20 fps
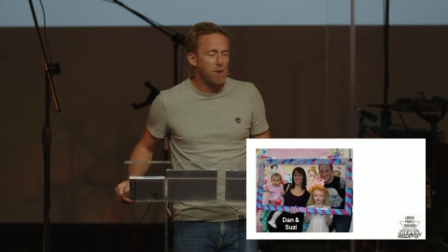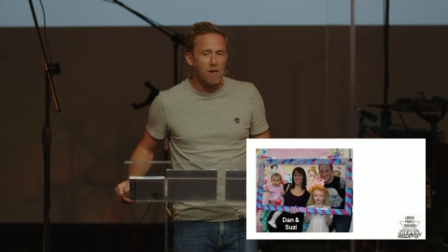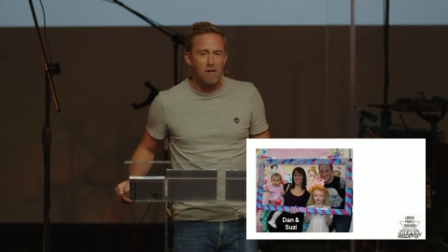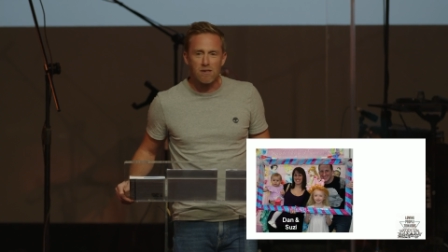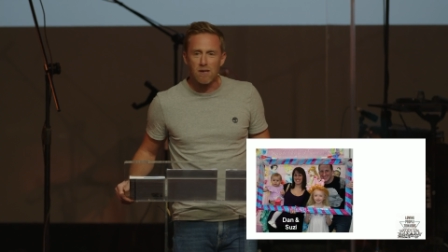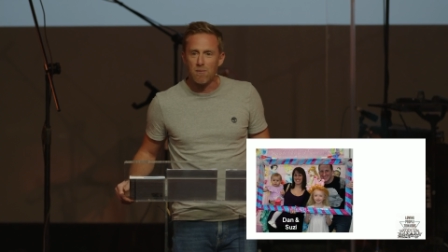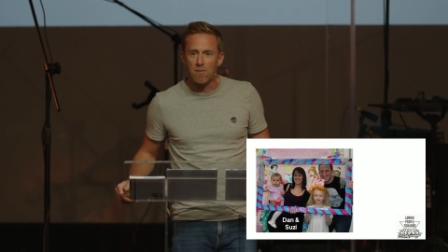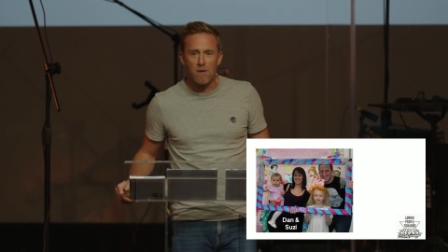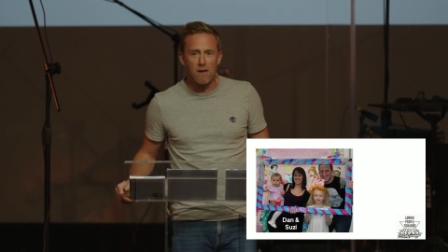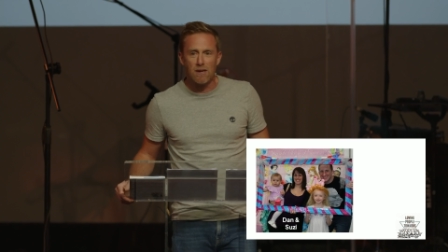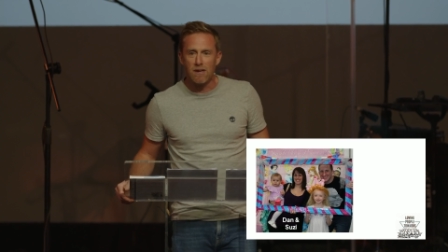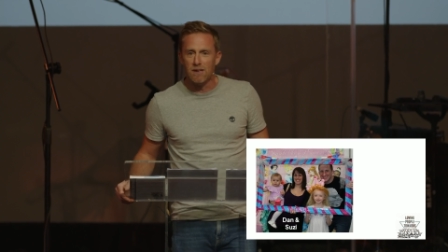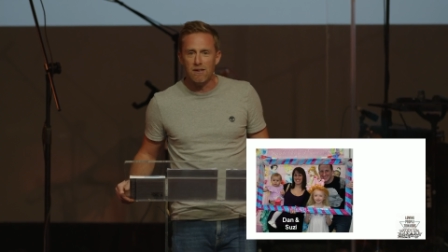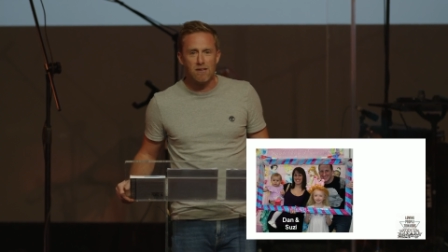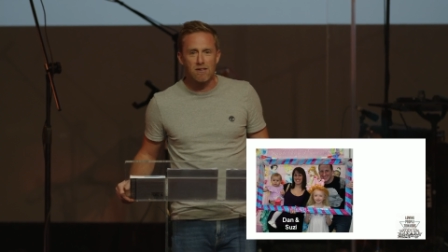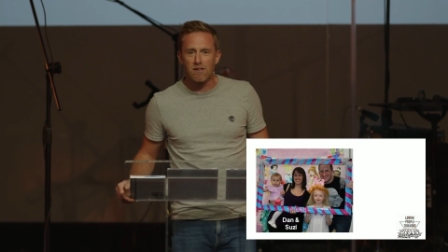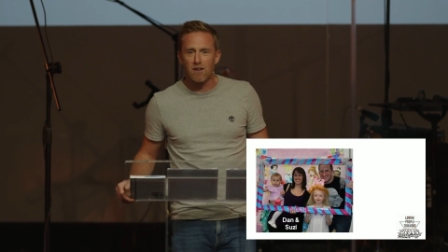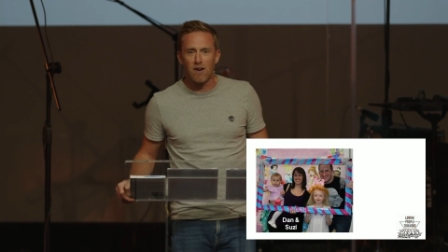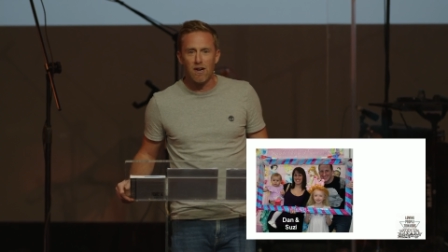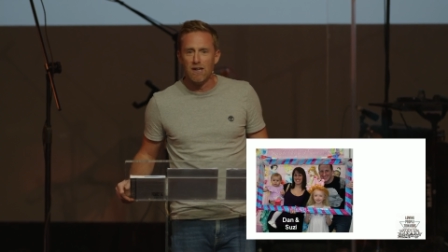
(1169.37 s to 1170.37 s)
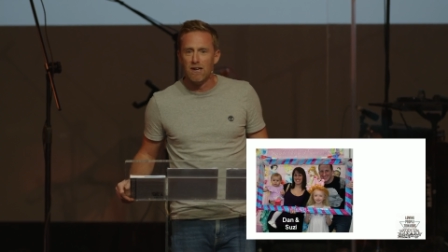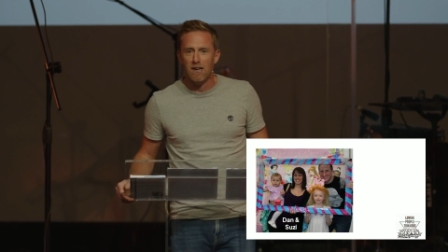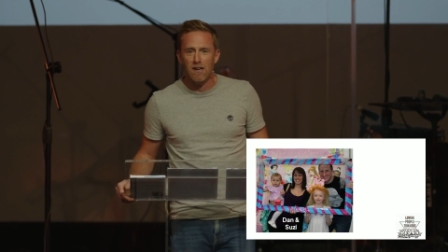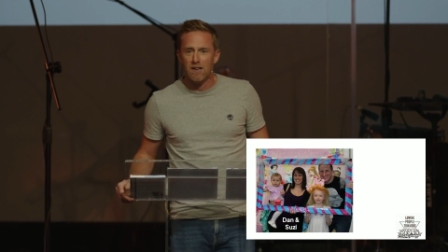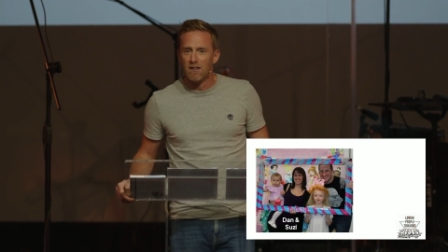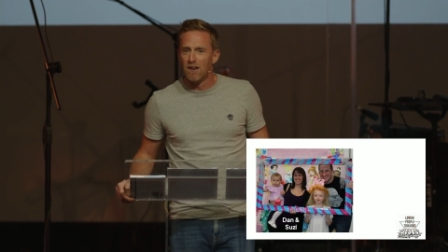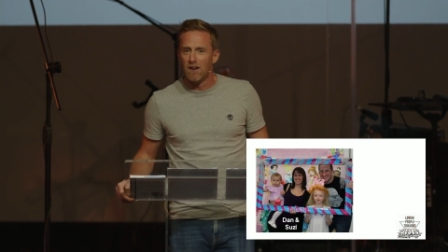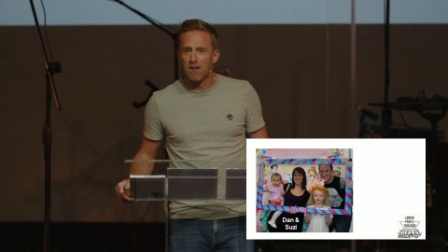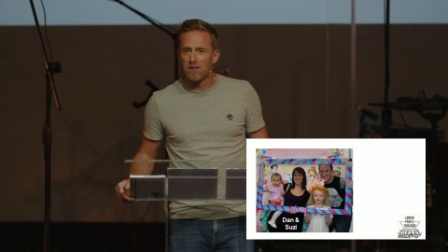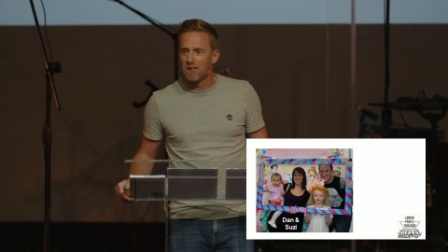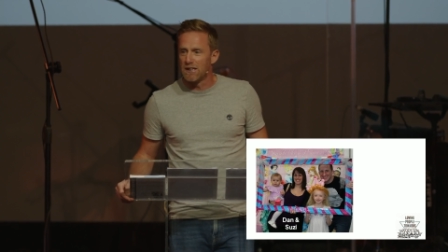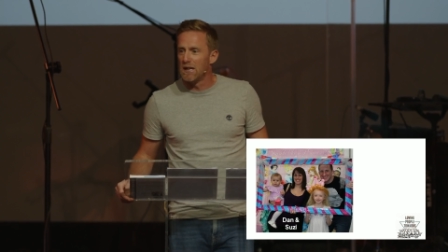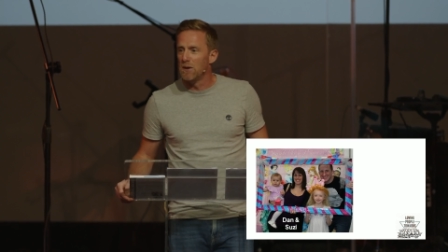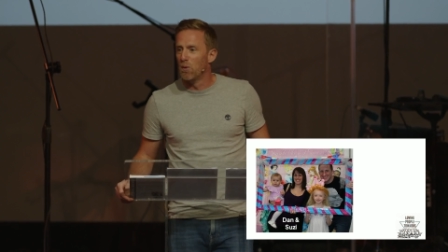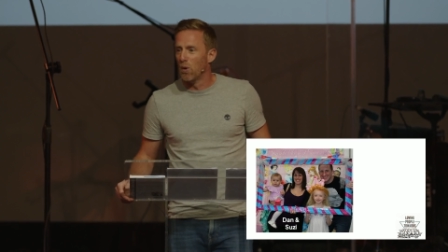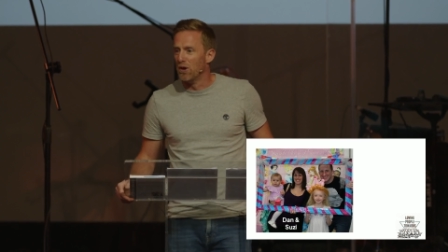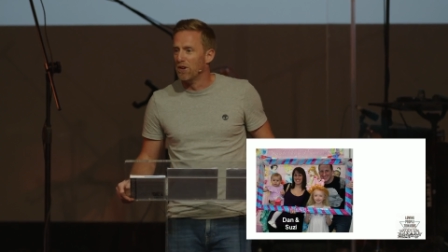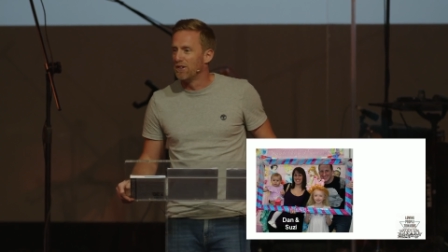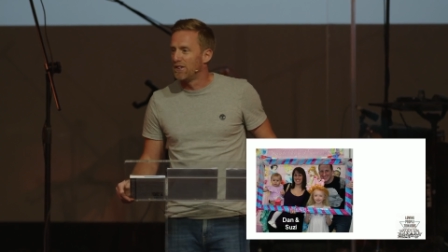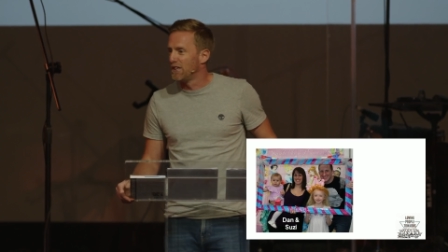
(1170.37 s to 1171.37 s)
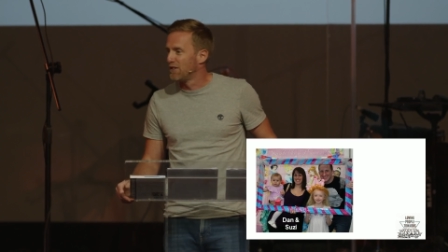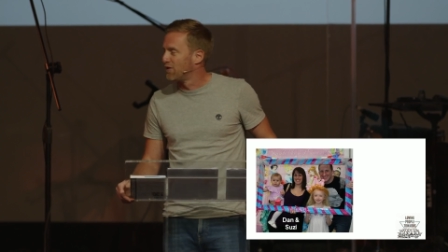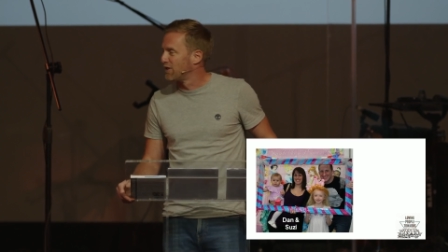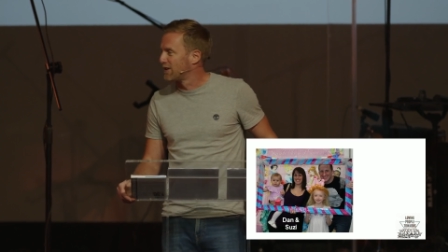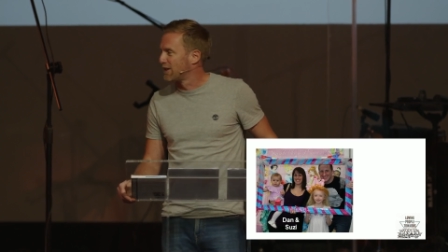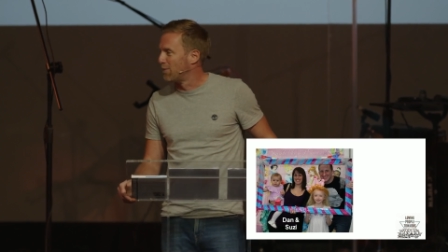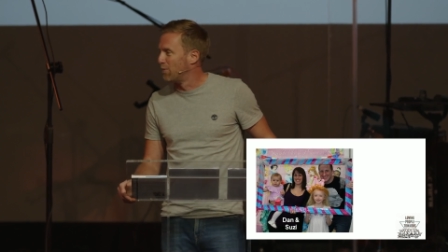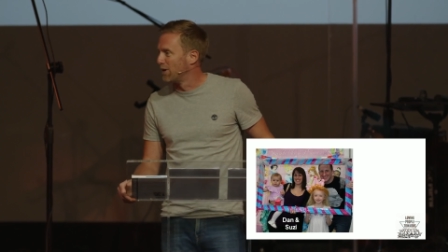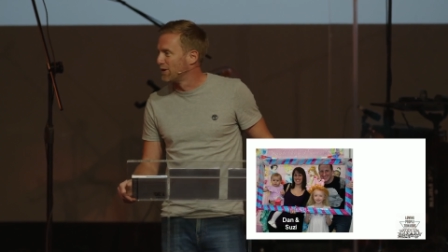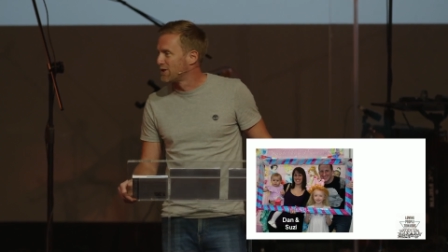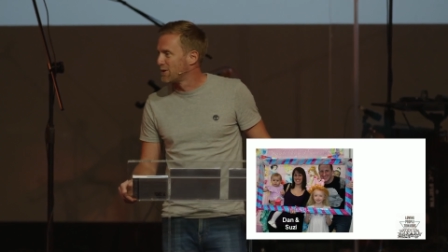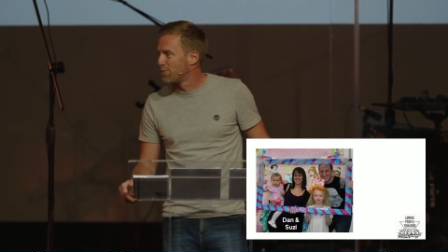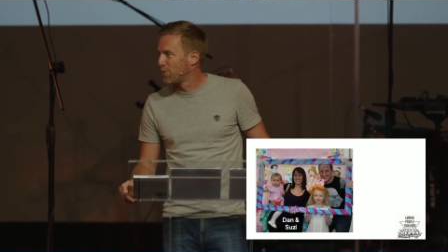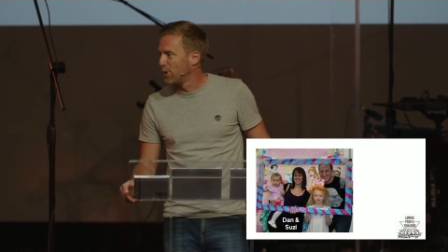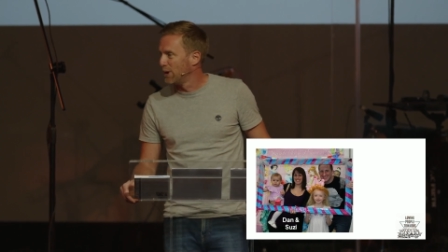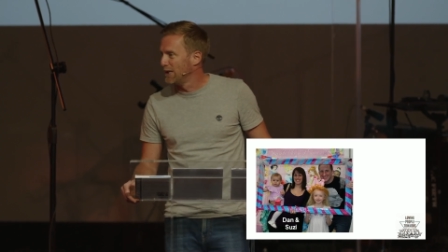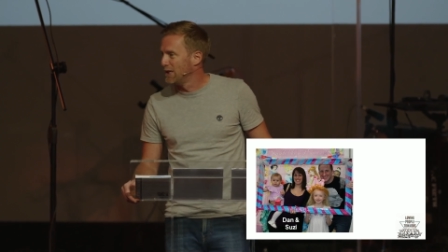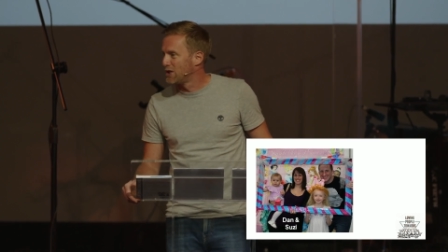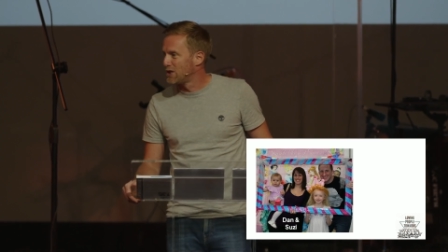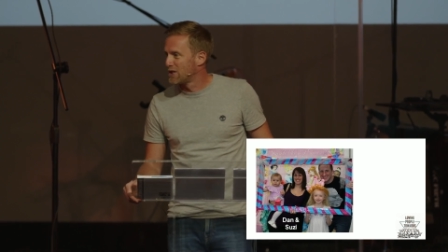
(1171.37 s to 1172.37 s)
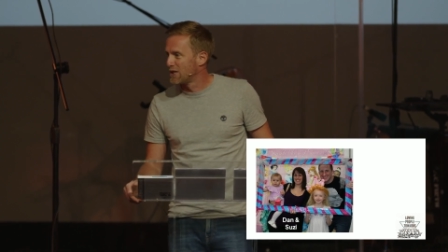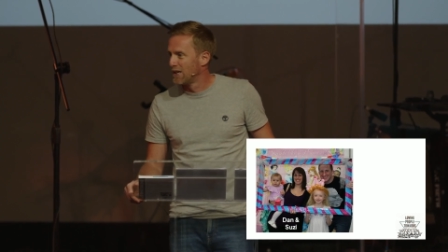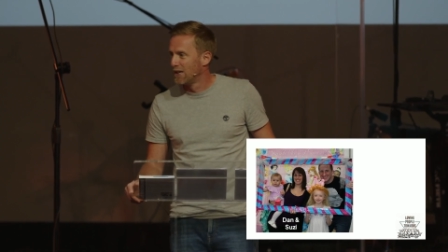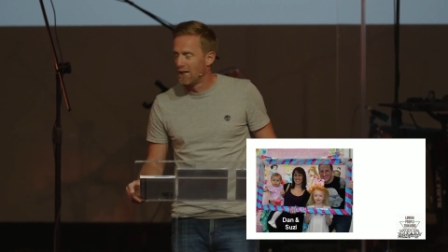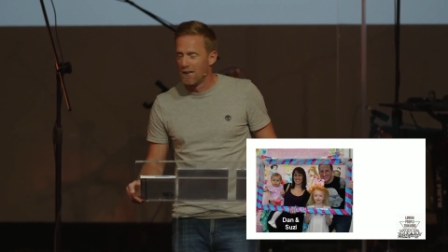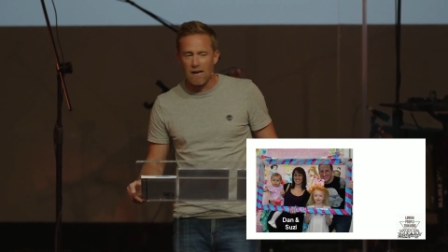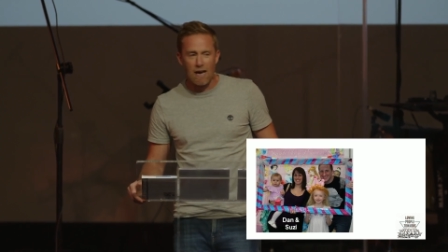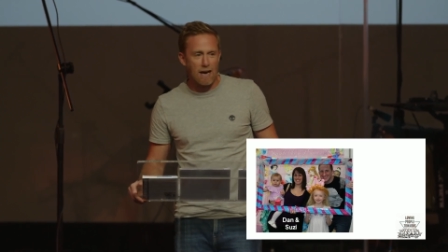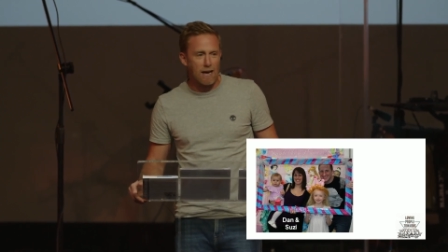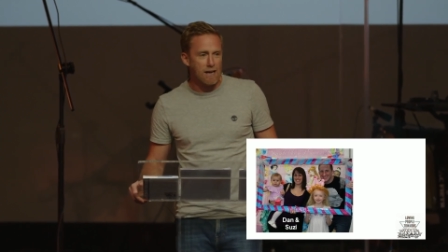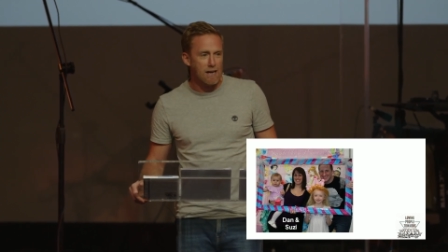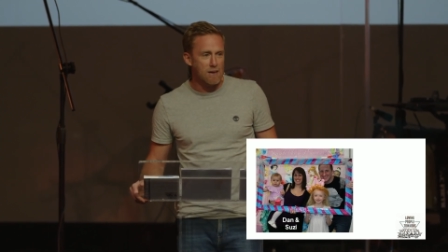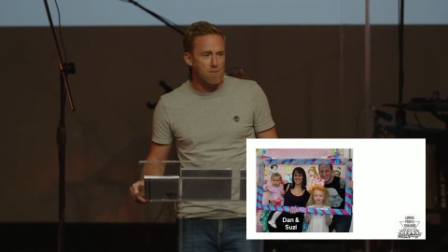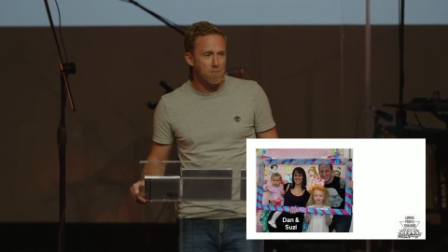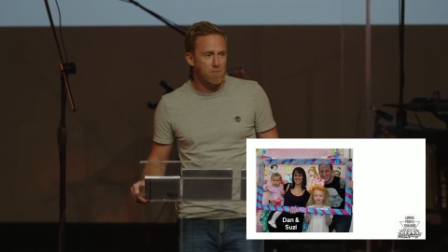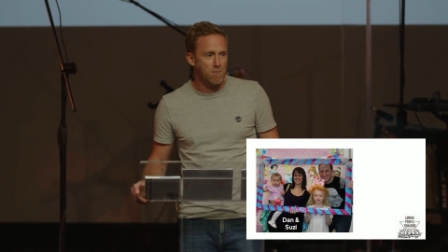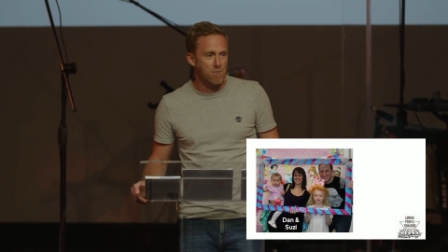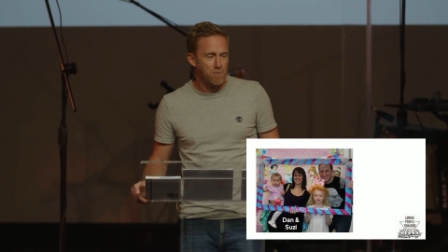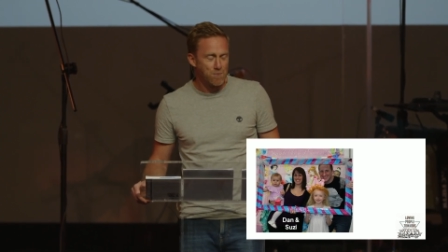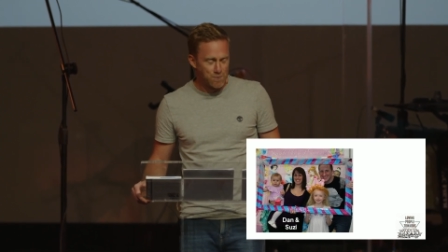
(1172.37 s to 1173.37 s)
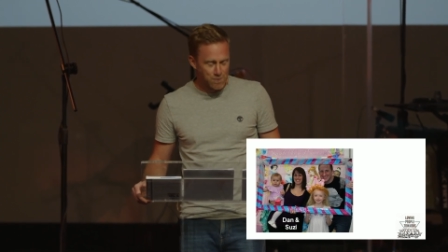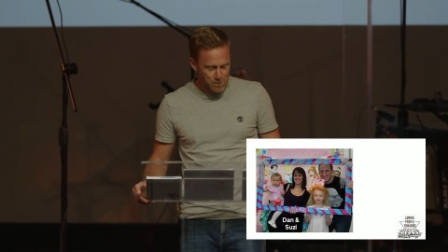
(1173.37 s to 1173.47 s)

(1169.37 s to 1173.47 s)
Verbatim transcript: because I'm thinking, this guy, the last thing he wants is for someone to preach at him.